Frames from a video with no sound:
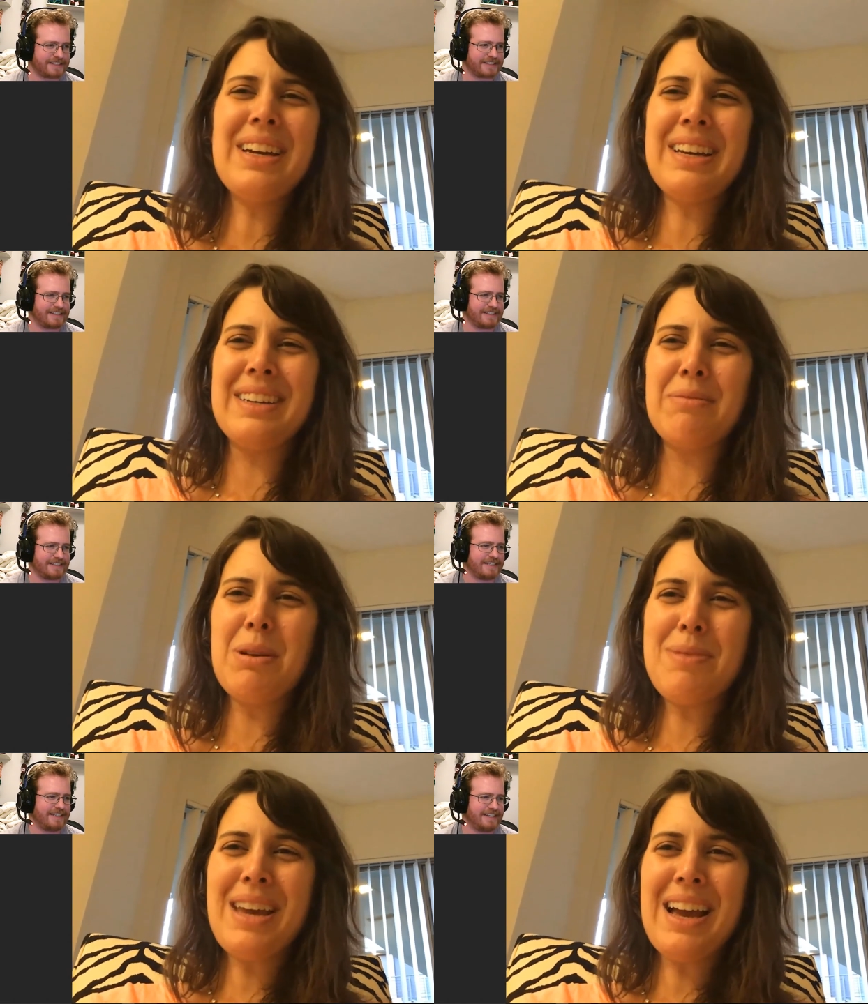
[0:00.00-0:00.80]

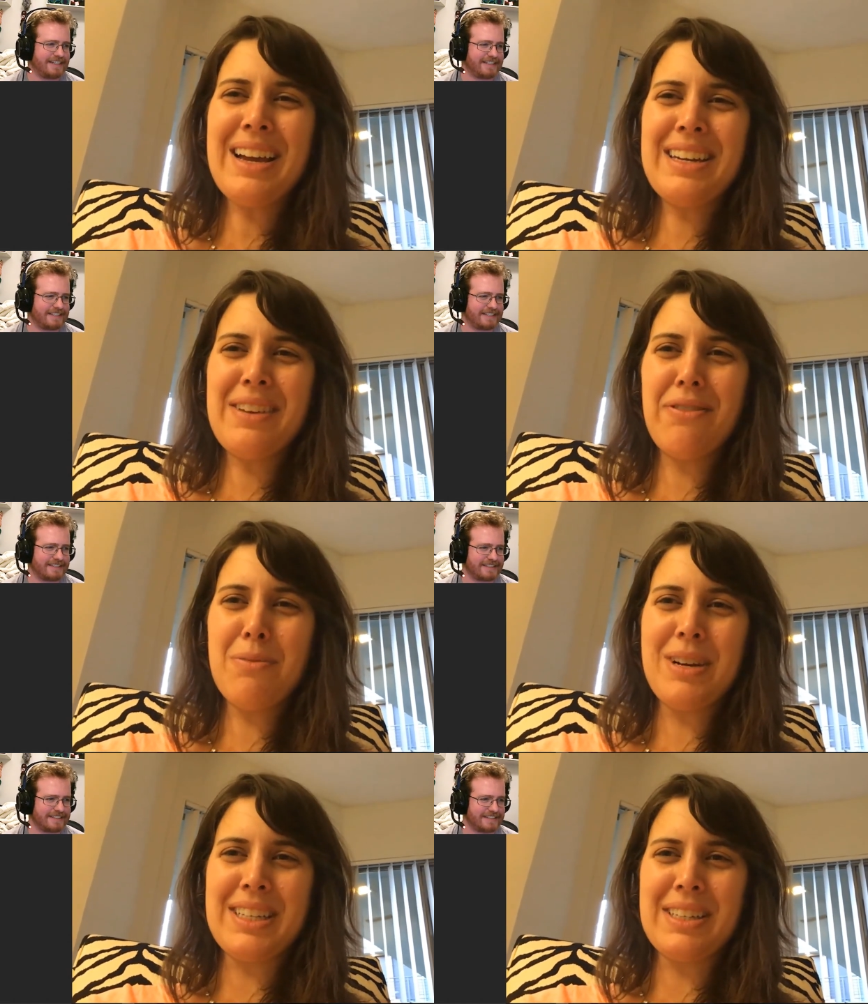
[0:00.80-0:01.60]
Speaker 1: I knit for
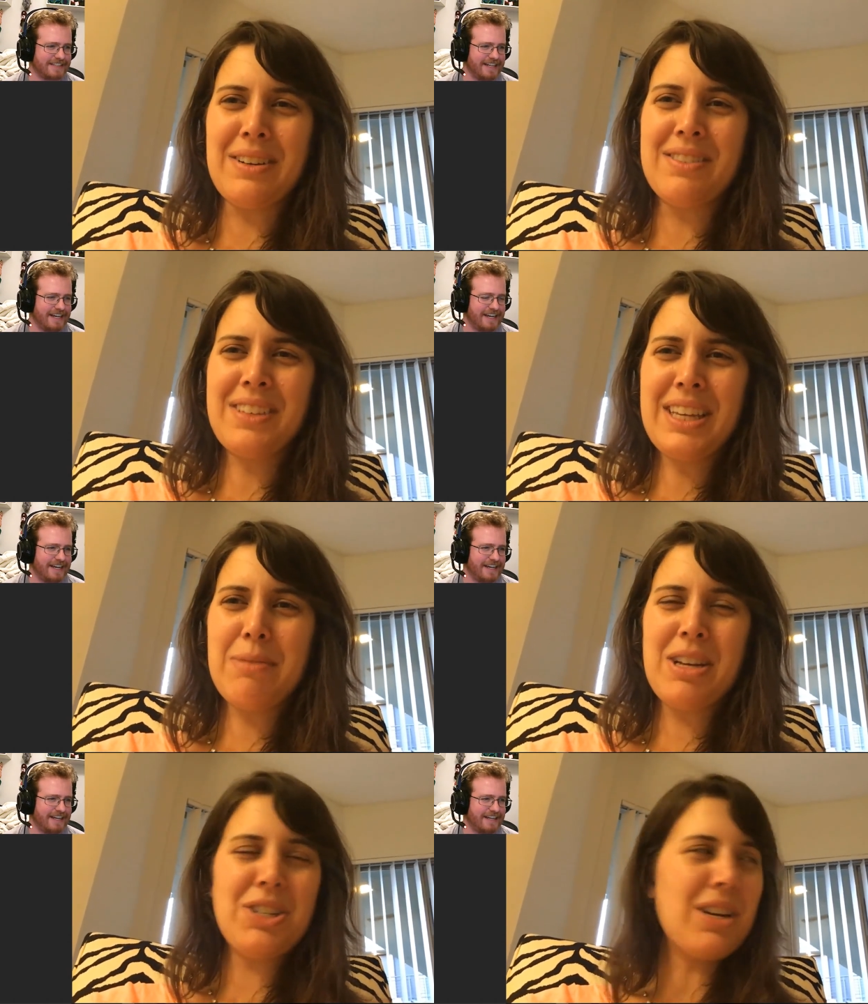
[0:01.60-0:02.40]
myself. I think I might
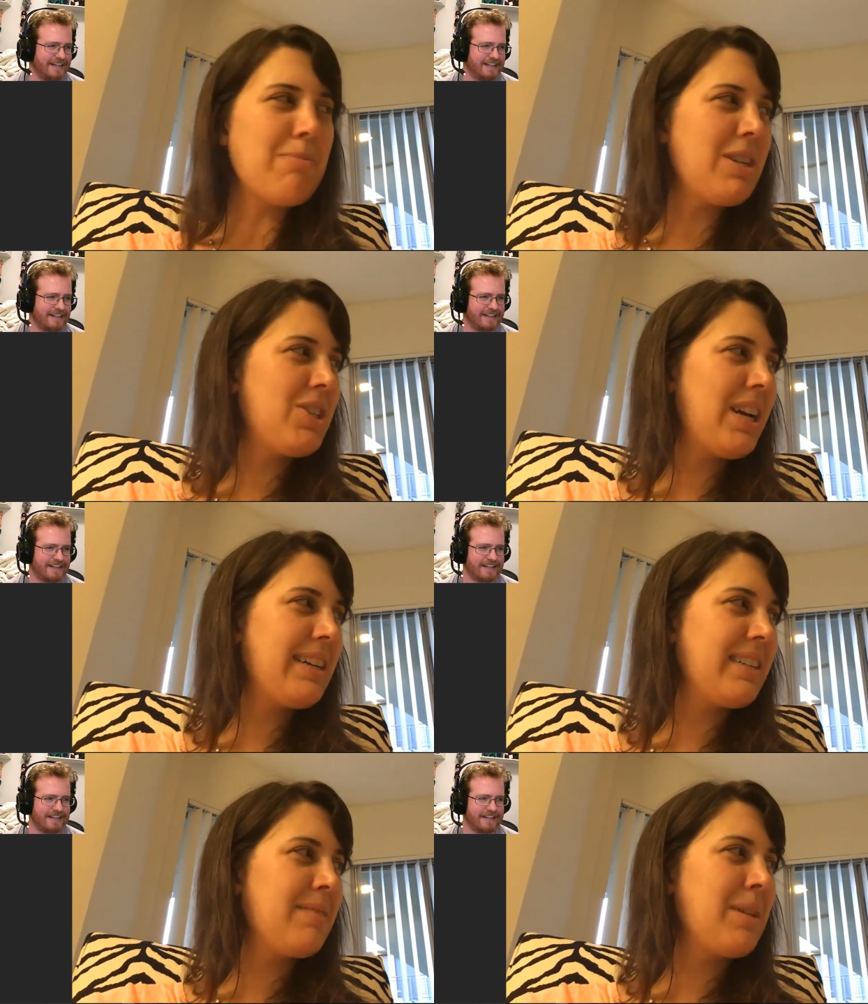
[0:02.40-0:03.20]
shop my
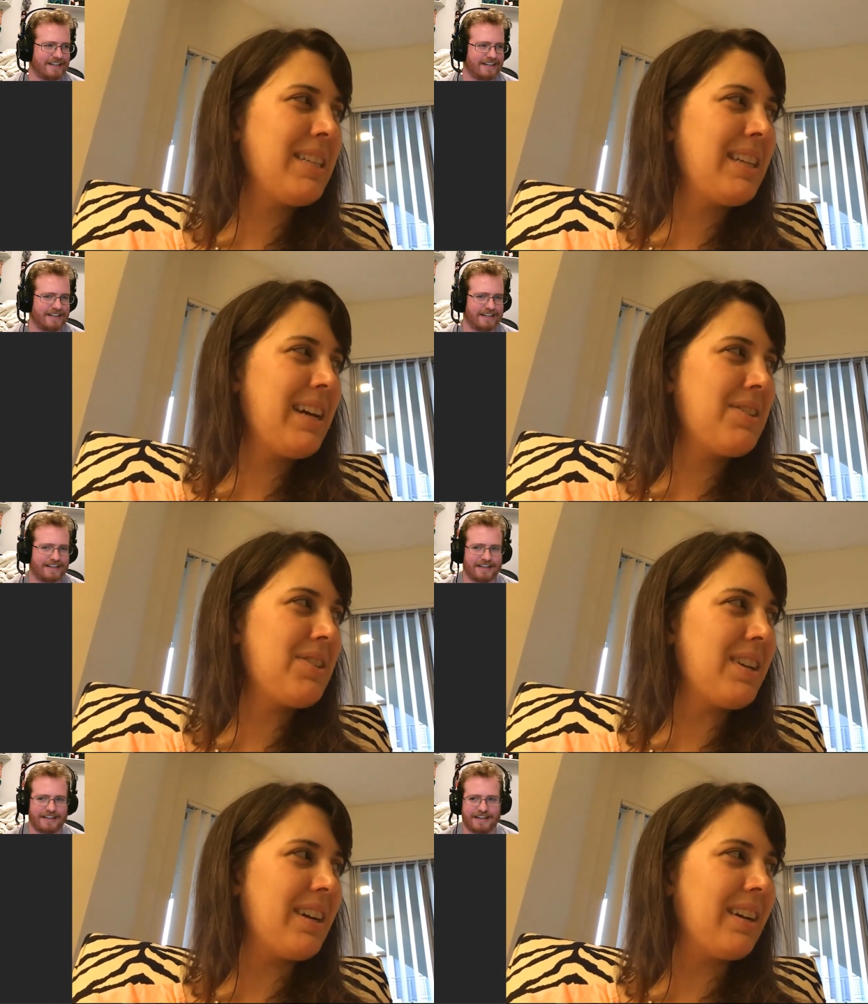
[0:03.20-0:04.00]
stash
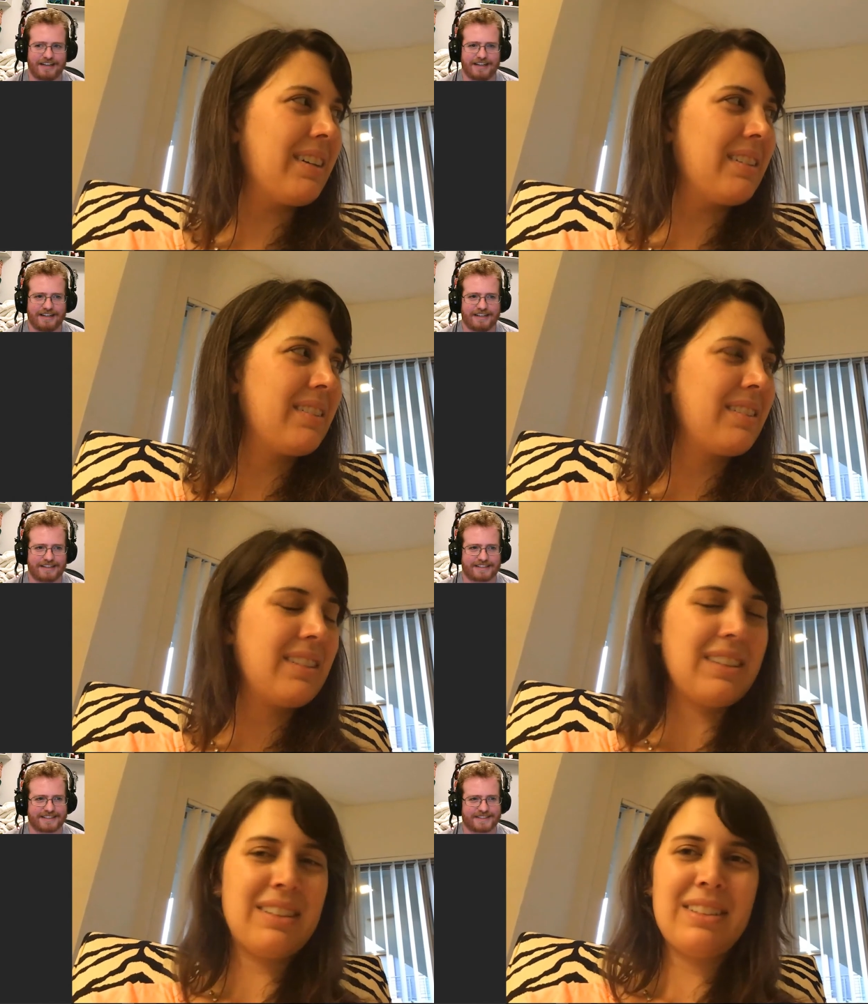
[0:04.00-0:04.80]
tonight.
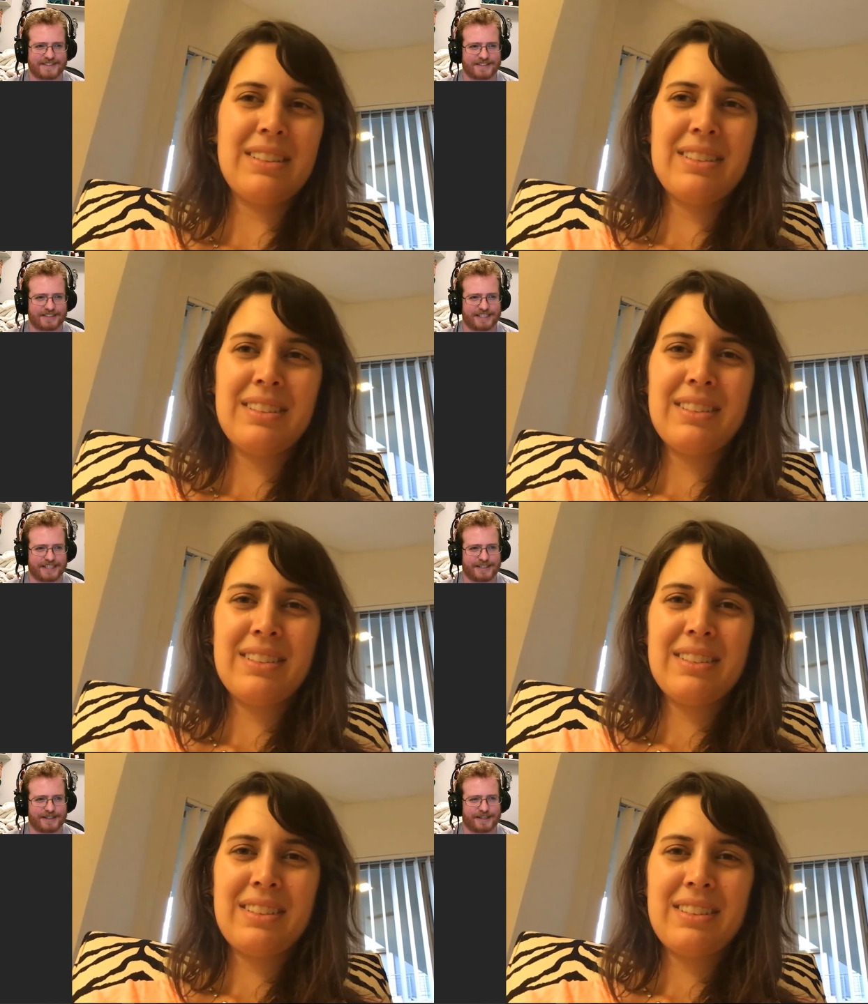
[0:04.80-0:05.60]
Speaker 2: Yeah.
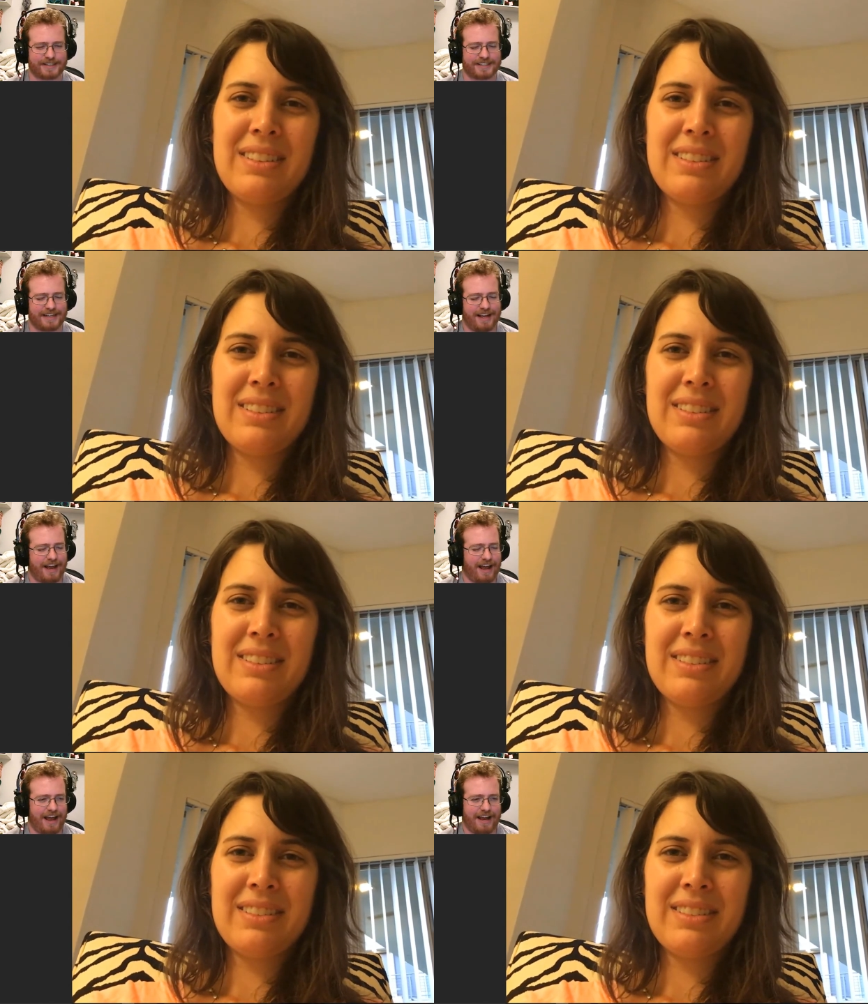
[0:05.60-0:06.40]
So
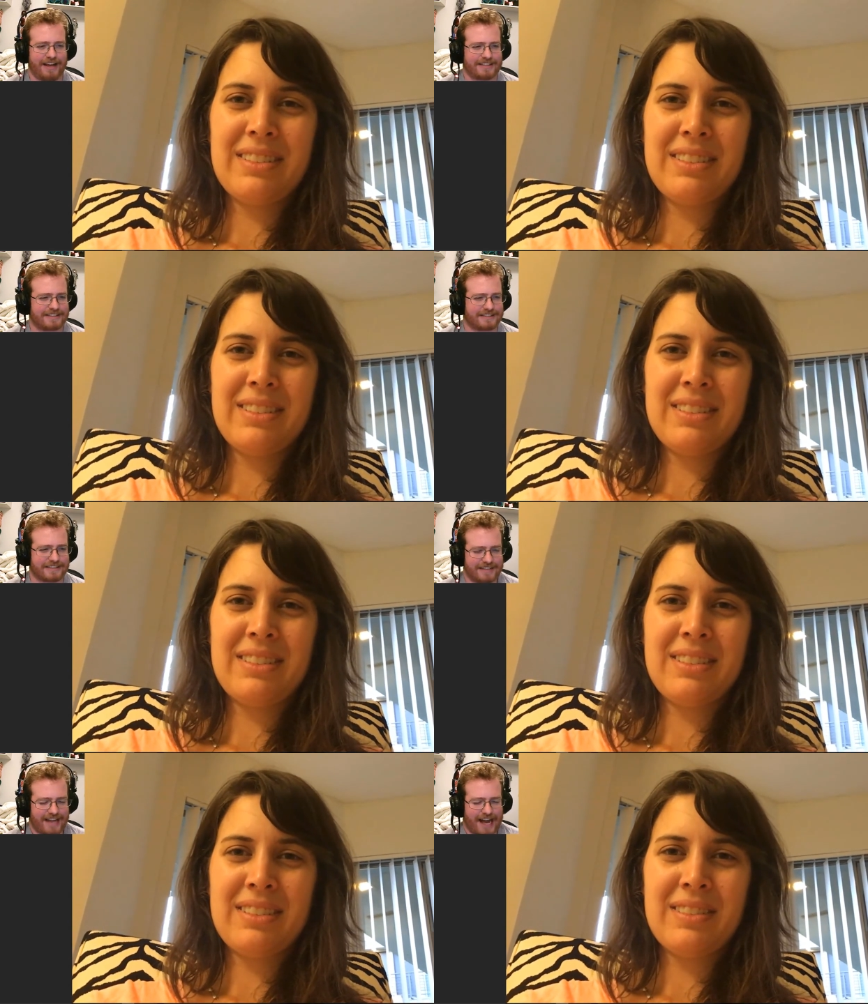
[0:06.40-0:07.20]

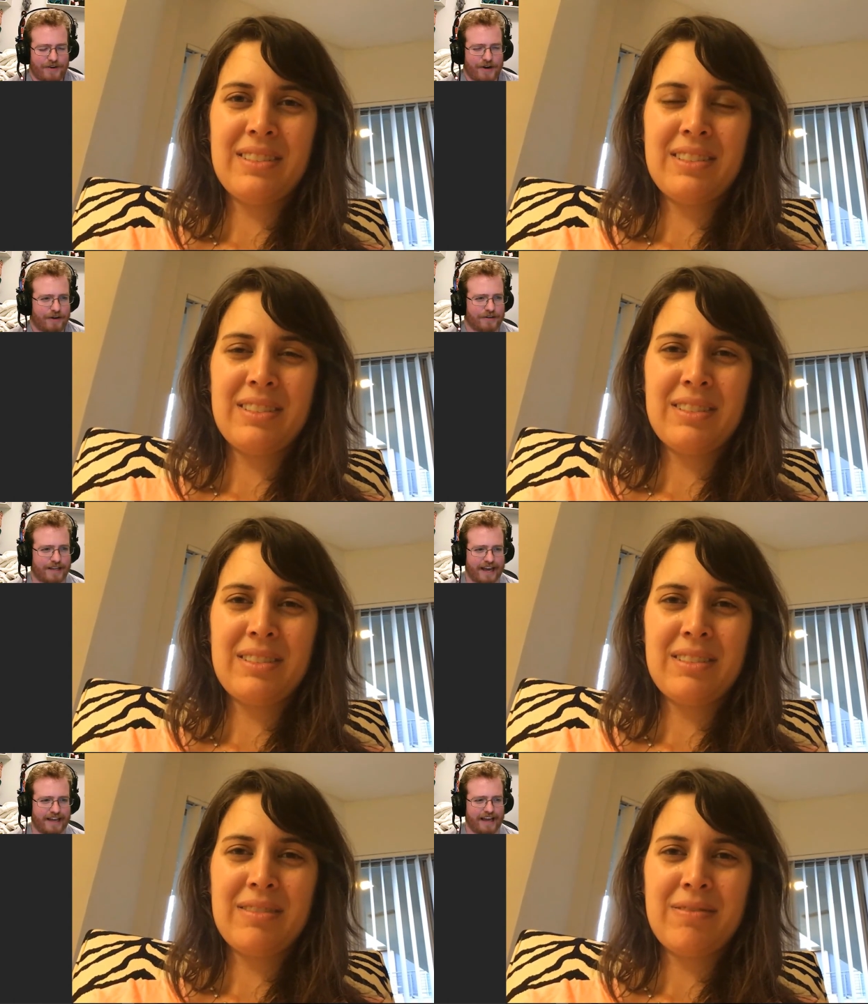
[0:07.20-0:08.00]
I don't know. Like
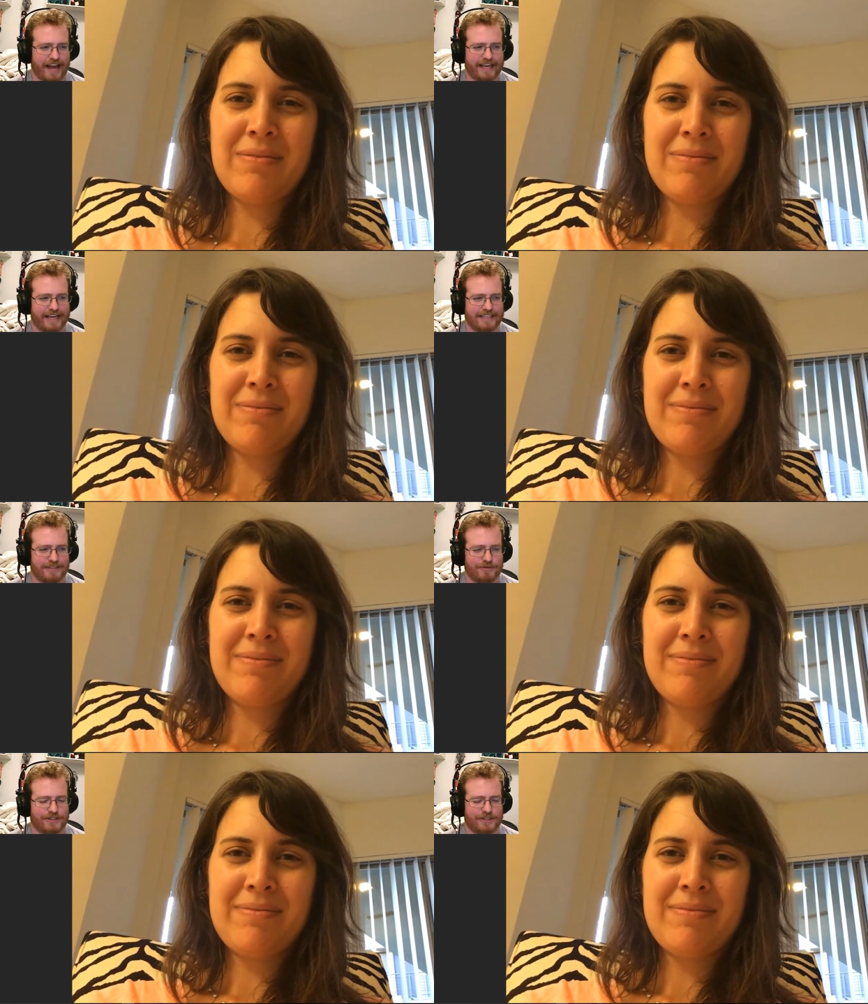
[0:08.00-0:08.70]
I guess it was